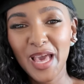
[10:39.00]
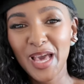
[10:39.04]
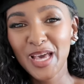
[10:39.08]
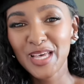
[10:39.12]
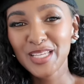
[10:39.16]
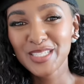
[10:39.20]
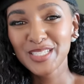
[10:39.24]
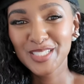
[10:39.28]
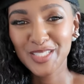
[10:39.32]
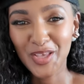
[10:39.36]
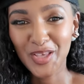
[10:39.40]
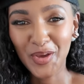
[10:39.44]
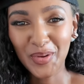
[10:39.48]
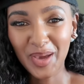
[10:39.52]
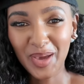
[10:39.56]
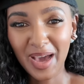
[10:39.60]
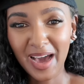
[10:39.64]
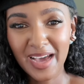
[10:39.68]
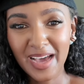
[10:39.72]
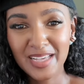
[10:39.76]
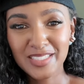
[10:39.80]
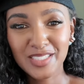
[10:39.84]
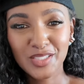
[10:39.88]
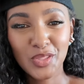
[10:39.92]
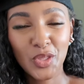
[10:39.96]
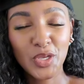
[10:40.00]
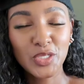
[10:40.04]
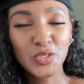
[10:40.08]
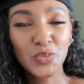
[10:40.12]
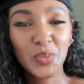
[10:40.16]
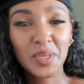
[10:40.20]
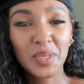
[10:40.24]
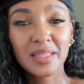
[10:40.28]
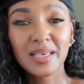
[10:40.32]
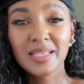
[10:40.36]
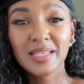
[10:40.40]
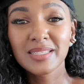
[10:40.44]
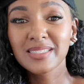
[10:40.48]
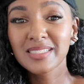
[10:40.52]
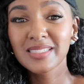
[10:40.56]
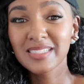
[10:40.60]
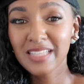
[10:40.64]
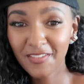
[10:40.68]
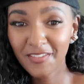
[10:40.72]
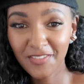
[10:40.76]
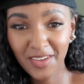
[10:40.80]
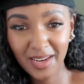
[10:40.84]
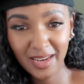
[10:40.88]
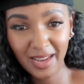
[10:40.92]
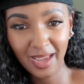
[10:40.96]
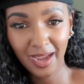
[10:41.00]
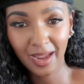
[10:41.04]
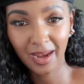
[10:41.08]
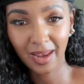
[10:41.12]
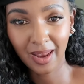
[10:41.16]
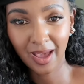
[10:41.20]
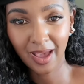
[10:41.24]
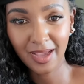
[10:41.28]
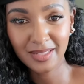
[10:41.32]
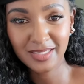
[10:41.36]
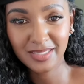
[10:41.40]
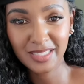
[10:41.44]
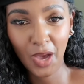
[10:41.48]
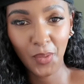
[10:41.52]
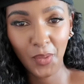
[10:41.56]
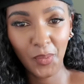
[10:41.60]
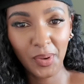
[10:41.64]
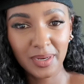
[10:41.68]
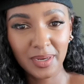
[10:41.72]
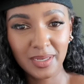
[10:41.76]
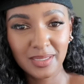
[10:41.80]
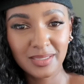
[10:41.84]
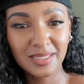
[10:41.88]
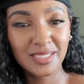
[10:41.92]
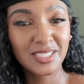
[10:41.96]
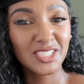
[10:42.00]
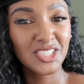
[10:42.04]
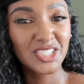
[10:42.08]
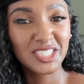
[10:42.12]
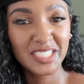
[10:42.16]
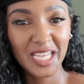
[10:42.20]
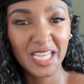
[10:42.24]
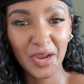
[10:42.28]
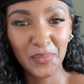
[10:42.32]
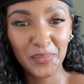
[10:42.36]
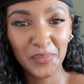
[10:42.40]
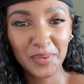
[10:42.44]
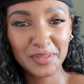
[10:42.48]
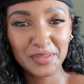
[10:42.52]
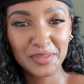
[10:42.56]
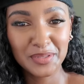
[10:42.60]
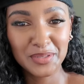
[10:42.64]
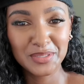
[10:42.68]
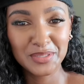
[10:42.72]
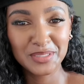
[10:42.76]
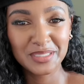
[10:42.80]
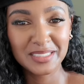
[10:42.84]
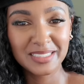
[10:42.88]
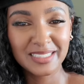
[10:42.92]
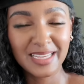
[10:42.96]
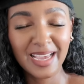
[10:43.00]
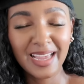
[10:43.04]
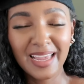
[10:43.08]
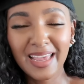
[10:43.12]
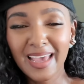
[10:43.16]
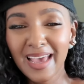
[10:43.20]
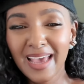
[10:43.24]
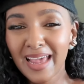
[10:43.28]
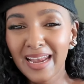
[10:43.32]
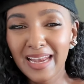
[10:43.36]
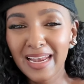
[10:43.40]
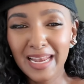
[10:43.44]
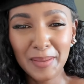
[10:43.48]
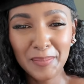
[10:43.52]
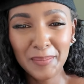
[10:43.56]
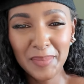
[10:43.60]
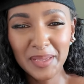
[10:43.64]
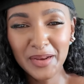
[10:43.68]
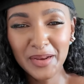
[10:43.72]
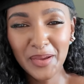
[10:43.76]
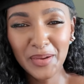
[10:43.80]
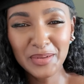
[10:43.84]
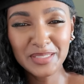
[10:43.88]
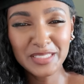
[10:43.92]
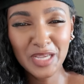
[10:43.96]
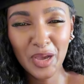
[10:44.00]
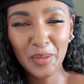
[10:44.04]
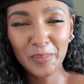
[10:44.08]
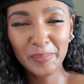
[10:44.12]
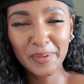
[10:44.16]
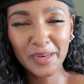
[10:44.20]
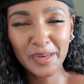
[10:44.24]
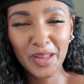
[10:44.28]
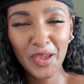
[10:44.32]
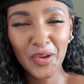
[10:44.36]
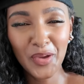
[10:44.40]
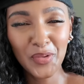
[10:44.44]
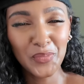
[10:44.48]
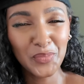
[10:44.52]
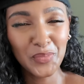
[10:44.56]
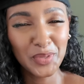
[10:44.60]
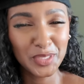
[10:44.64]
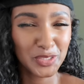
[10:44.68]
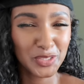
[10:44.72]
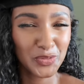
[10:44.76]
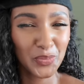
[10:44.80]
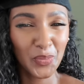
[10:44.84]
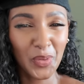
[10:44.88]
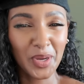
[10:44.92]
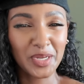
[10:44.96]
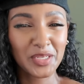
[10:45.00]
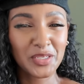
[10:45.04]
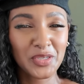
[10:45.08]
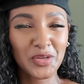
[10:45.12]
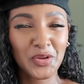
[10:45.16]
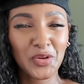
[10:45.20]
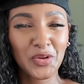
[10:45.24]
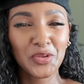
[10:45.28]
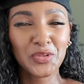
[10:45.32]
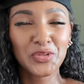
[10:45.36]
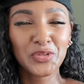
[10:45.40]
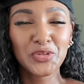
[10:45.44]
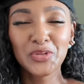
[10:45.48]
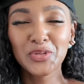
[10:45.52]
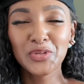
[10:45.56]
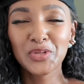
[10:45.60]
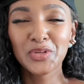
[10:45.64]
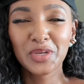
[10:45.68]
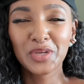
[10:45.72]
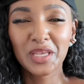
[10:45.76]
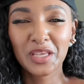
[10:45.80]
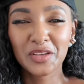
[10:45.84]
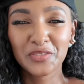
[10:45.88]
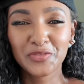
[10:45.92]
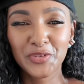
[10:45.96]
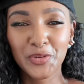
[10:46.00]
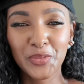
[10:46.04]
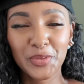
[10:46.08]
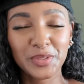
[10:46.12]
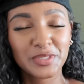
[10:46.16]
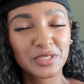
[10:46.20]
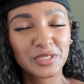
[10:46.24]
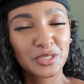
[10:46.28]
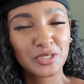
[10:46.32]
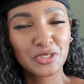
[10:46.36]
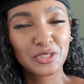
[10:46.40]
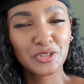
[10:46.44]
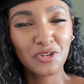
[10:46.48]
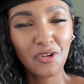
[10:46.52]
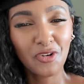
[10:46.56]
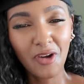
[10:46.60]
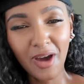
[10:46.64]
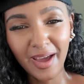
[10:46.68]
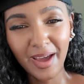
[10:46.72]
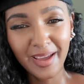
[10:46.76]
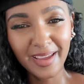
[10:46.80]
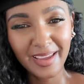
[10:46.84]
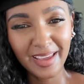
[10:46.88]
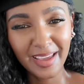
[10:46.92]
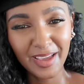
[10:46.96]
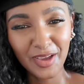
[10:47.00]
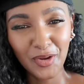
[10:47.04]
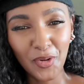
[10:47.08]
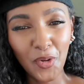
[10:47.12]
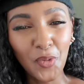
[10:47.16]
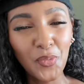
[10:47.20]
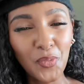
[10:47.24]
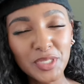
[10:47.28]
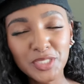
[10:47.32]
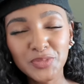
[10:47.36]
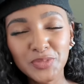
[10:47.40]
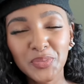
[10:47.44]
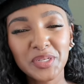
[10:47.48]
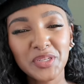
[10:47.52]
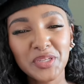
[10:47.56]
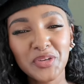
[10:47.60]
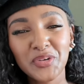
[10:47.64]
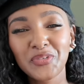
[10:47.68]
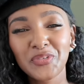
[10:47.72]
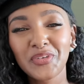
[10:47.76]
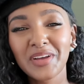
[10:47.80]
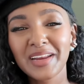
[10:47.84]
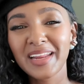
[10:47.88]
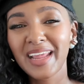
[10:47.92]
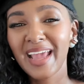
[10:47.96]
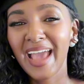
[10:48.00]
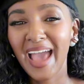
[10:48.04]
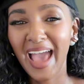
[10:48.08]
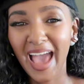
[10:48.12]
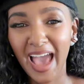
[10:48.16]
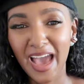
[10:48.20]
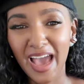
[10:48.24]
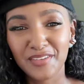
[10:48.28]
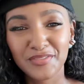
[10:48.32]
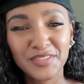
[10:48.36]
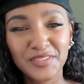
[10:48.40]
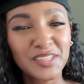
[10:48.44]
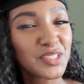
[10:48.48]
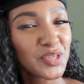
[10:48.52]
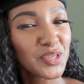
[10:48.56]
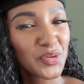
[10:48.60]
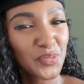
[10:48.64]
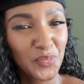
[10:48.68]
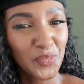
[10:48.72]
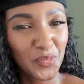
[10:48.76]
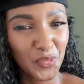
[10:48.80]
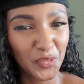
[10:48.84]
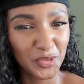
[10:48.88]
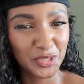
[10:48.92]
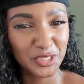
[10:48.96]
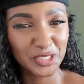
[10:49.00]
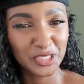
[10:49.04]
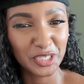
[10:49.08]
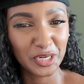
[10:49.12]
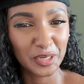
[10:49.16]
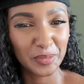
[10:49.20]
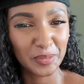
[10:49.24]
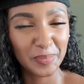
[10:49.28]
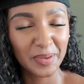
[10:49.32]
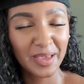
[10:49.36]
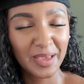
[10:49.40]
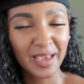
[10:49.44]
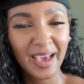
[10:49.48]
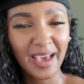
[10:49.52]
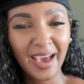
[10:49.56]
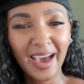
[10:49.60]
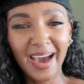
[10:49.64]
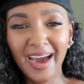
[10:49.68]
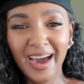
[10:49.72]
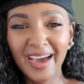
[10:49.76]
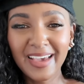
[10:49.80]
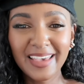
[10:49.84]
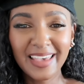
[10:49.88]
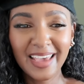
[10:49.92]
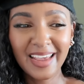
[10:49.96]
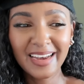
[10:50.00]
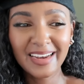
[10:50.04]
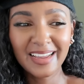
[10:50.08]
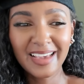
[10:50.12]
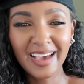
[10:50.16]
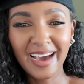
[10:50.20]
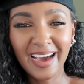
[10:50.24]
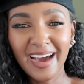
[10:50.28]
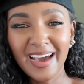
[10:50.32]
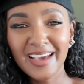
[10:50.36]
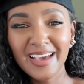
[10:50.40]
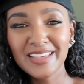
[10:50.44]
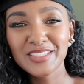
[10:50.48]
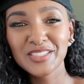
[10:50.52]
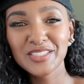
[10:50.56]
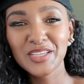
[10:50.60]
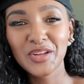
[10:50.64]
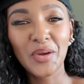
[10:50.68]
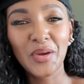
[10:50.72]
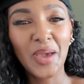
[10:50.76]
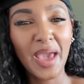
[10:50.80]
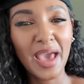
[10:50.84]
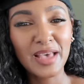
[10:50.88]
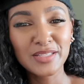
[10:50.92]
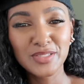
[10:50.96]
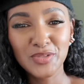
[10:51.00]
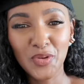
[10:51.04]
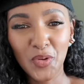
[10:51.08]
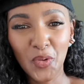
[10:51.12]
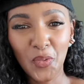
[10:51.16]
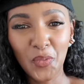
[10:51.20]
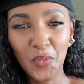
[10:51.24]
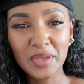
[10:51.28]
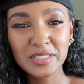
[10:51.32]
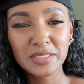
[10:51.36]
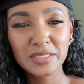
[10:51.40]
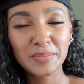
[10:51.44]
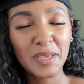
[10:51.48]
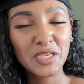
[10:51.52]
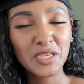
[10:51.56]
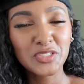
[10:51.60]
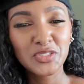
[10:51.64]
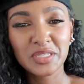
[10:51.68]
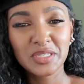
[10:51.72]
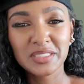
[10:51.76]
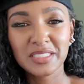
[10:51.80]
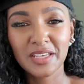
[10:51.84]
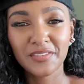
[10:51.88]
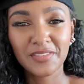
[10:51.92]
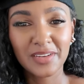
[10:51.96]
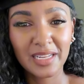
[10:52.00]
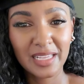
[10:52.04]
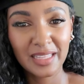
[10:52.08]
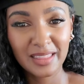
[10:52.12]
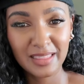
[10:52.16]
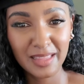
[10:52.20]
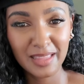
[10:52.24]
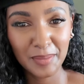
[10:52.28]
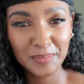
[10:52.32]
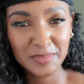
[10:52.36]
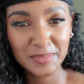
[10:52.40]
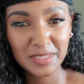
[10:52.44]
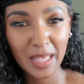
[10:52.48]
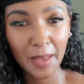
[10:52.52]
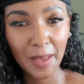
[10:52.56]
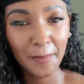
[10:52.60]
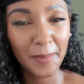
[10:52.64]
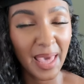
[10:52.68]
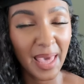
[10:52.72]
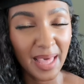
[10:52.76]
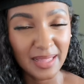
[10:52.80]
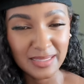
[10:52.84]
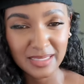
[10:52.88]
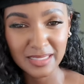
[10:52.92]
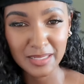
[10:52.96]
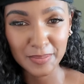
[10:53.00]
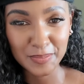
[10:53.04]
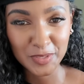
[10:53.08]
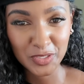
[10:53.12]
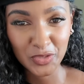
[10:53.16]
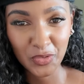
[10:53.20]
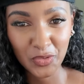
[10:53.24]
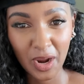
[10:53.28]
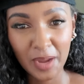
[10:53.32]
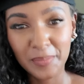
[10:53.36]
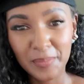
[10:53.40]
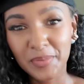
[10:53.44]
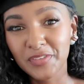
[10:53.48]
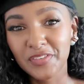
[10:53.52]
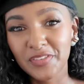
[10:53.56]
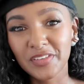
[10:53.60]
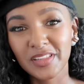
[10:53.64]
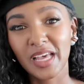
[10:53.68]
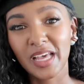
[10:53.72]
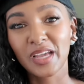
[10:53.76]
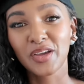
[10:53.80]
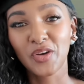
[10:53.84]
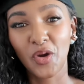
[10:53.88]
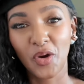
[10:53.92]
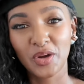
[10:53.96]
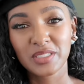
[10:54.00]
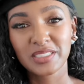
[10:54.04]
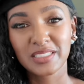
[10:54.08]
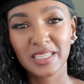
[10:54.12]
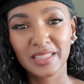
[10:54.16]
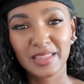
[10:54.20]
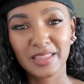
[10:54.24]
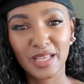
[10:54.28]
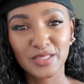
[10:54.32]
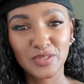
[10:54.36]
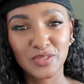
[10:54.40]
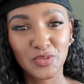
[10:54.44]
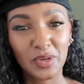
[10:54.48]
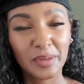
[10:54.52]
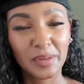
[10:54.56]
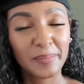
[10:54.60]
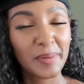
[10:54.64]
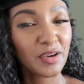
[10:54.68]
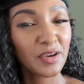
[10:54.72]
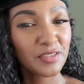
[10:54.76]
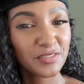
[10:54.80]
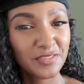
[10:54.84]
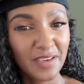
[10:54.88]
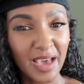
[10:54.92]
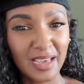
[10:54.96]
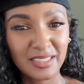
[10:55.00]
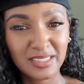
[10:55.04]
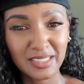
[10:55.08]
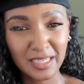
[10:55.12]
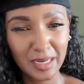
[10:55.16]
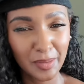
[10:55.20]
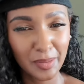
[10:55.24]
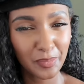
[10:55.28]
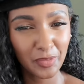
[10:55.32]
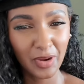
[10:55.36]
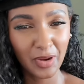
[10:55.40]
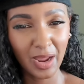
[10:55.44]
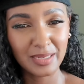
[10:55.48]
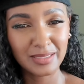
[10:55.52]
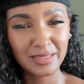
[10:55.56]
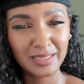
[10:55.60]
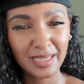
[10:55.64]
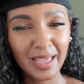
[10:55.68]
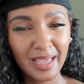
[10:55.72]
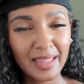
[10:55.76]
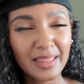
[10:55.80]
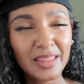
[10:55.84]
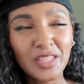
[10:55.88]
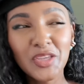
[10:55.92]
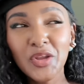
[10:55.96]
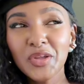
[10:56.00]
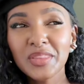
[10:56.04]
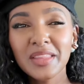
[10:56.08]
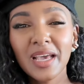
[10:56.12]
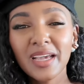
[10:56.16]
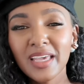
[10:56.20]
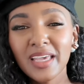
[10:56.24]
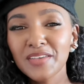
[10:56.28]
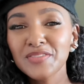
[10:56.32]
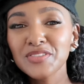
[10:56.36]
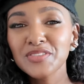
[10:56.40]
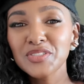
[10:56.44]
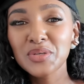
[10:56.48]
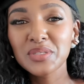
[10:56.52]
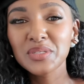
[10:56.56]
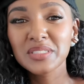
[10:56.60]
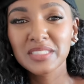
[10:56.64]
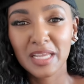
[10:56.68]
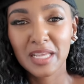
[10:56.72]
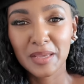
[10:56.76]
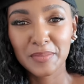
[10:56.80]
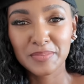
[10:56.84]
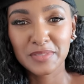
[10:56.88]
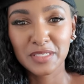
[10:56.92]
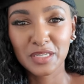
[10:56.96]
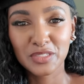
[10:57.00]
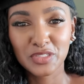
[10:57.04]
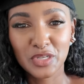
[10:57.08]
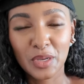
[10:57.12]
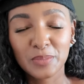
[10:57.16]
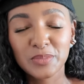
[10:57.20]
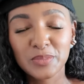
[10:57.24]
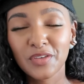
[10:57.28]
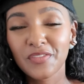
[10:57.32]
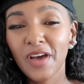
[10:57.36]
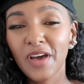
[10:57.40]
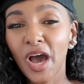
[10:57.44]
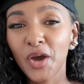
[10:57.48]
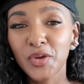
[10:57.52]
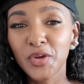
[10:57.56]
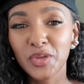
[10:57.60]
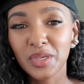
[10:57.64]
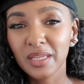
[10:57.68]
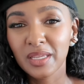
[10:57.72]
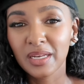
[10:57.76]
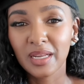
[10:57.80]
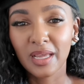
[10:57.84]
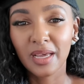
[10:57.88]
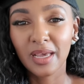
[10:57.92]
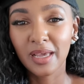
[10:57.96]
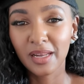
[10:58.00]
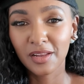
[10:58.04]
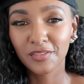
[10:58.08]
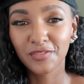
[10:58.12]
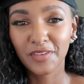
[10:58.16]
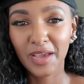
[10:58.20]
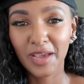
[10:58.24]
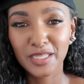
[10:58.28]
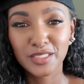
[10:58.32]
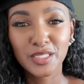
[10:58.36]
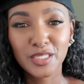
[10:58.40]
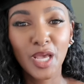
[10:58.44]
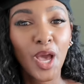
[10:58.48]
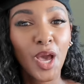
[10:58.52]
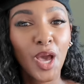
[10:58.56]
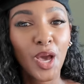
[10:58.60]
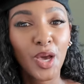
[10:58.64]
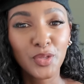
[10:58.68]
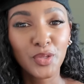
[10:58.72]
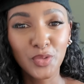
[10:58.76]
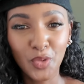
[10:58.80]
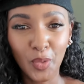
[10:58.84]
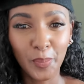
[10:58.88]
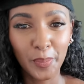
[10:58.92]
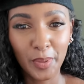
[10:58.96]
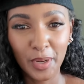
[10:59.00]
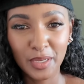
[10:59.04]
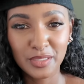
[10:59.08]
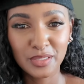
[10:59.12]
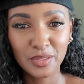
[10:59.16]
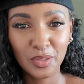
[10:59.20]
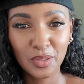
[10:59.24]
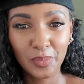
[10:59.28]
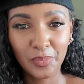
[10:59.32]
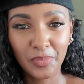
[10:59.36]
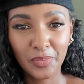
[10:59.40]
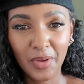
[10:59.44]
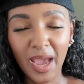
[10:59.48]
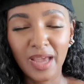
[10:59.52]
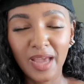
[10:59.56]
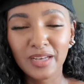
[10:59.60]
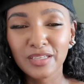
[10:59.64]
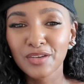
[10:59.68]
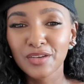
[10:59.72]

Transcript: So guys, those were the seven necklines I wanted to share with you today. Let me know down below which one you know you're looking forward to trying or which one you already have in your wardrobe. Again guys, you know, as always, make sure you definitely thumbs up and subscribe if you like content that's all about fashion and branding and you know, that gives you tips in terms of how you can elevate your personal brand